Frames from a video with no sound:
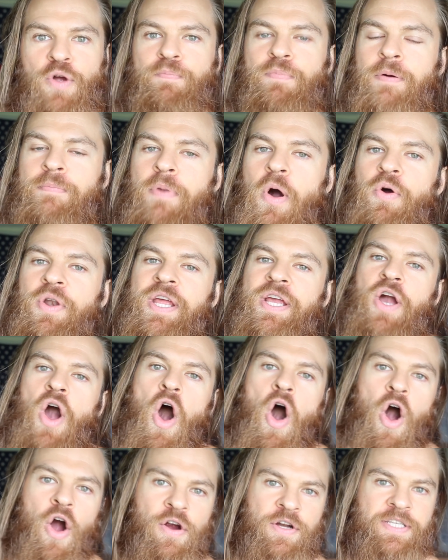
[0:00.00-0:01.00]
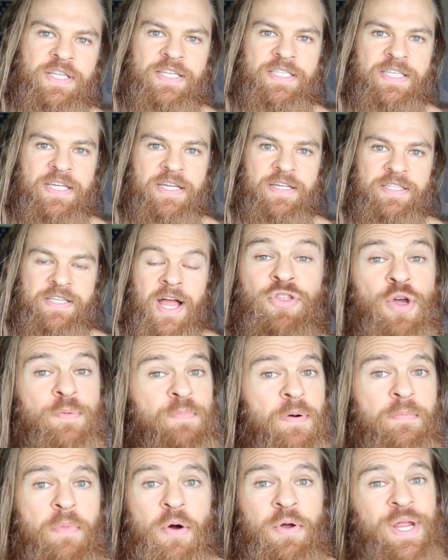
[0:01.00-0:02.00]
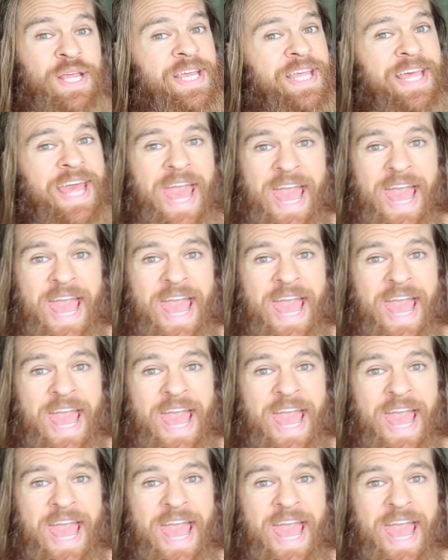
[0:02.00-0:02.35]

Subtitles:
They're promoting heart disease. They're promoting